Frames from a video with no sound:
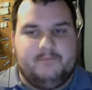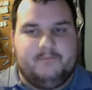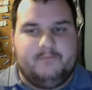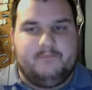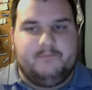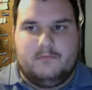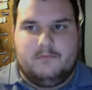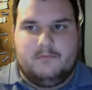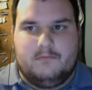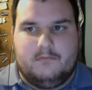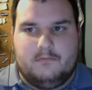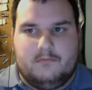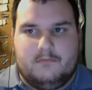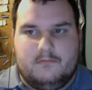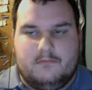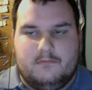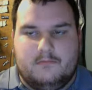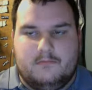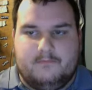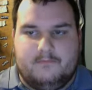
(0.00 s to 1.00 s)

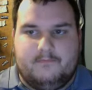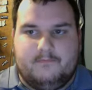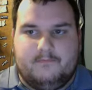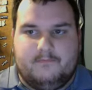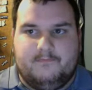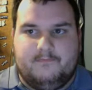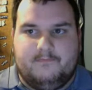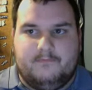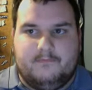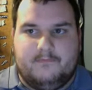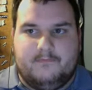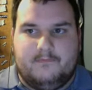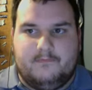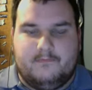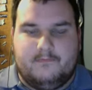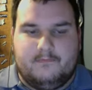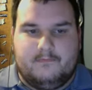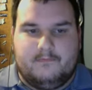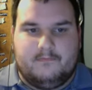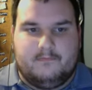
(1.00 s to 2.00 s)

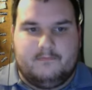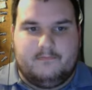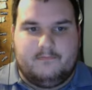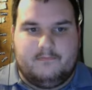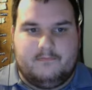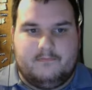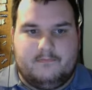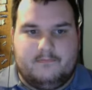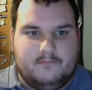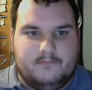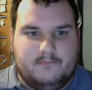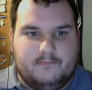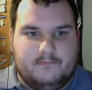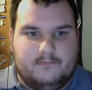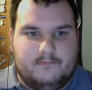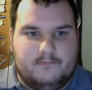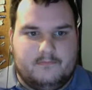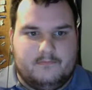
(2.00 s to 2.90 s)
[no speech]